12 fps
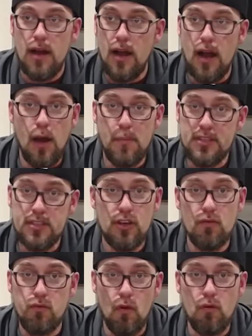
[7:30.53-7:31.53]
Up
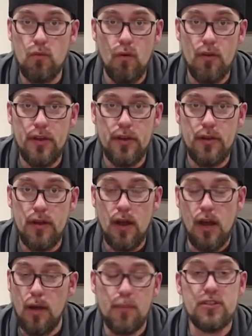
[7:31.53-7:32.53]
until Road Warrior, uh,
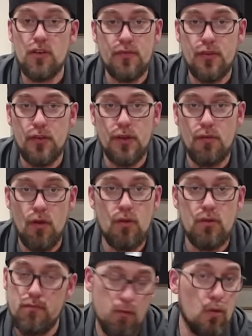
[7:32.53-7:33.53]
up until Fury
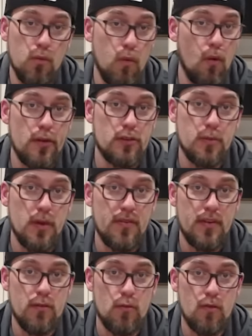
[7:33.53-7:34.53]
Road, Road Warrior is my
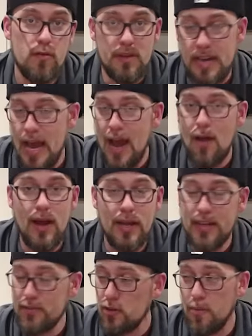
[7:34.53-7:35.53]
favorite movie. But now I'd
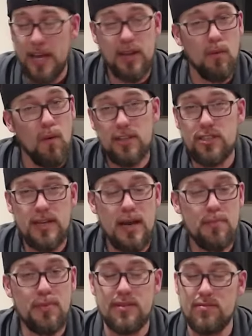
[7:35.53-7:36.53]
have to go back and watch that.
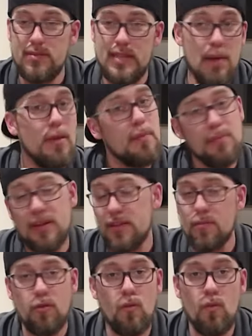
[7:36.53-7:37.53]
But that might be
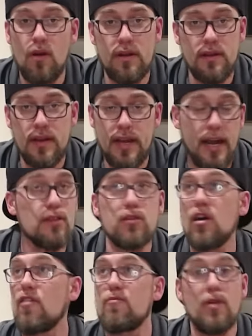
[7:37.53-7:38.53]
number one. And I
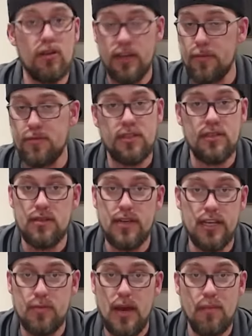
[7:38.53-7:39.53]
love Mel Gibson
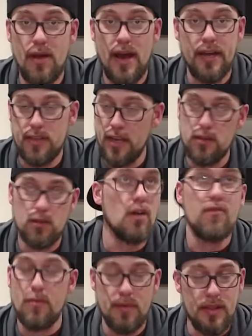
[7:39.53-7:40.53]
as Mad Max. I love
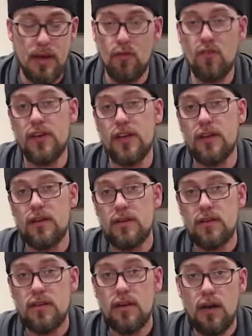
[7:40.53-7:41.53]
him in that movie,
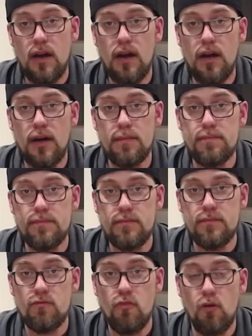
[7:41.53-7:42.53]
um,
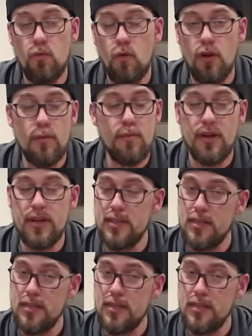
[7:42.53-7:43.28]
Road Warrior. But